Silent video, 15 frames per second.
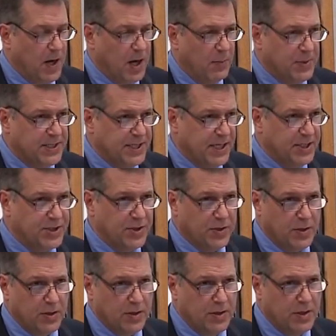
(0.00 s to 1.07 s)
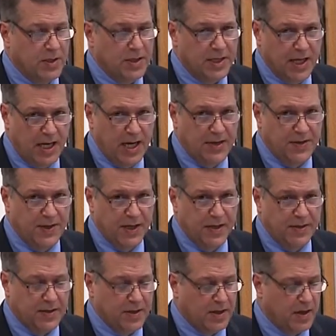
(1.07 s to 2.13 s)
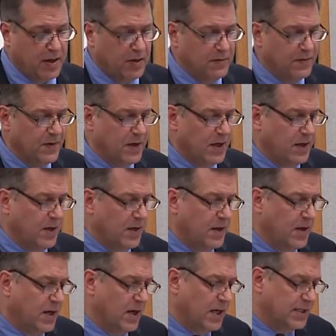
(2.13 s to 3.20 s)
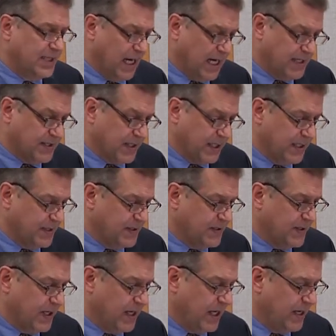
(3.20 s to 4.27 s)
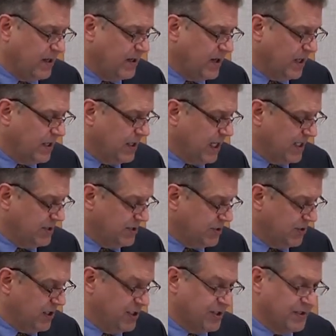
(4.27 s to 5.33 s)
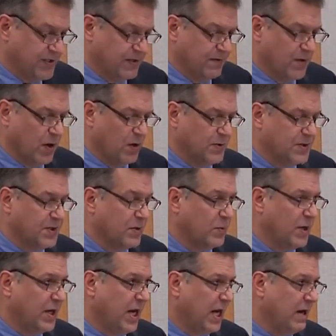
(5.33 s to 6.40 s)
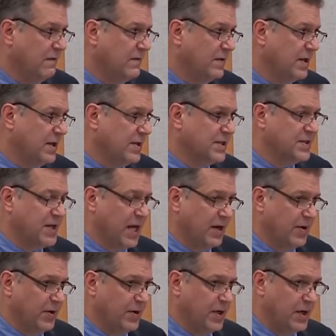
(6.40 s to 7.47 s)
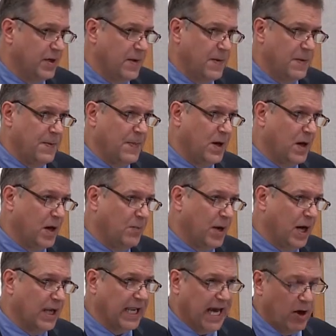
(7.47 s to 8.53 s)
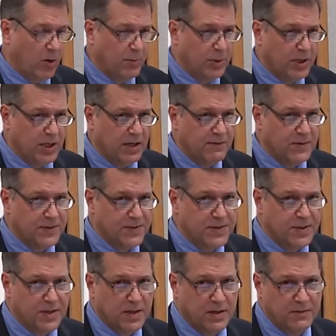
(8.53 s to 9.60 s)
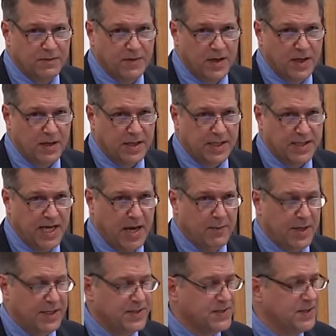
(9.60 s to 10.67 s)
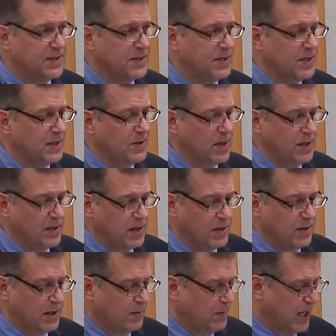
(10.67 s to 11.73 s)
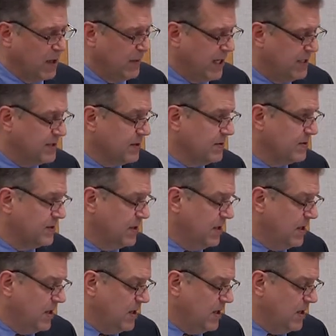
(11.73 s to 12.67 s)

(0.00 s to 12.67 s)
uh, potential content of uh, toxicants and the concentrations of those we have in the standard um, allowable levels of uh, contaminants and, and biomasses.